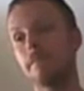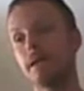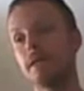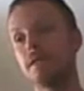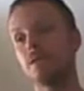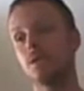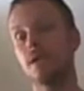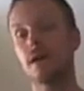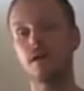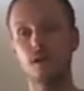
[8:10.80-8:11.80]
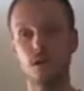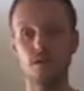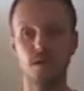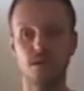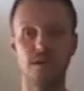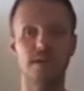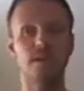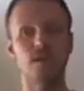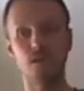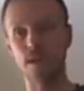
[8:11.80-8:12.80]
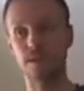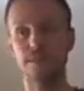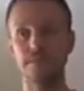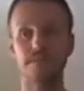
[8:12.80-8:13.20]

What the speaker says: But without a university degree,